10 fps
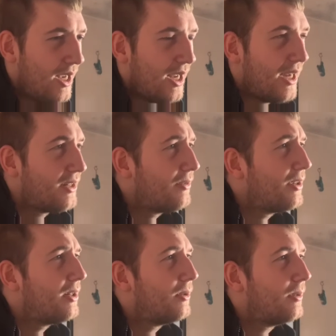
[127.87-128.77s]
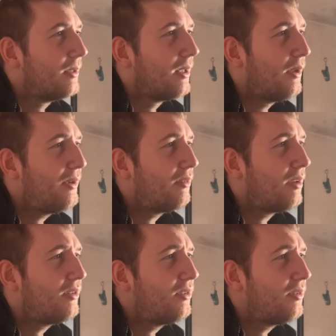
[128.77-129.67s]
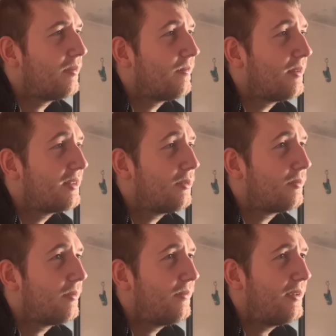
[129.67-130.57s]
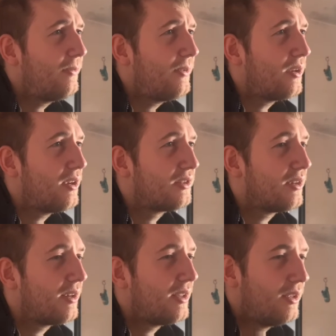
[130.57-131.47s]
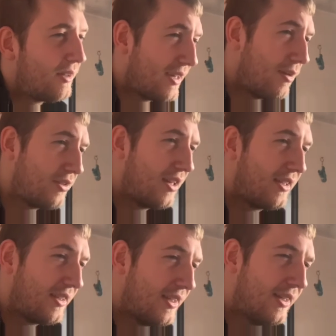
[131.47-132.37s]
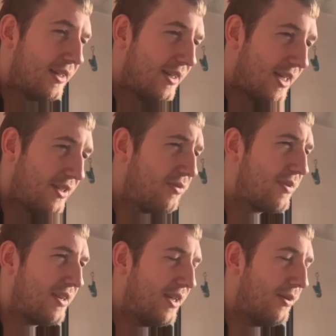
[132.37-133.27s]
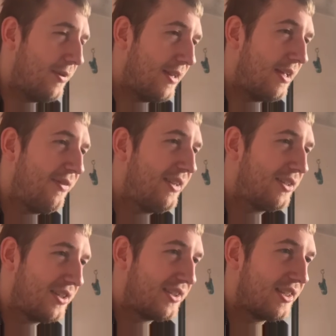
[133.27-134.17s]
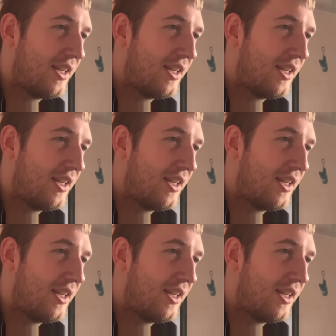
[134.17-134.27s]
I don't know. I mean, I don't know. That's a little. I think for that's, you know, character like her, uh, I don't really know it. I think because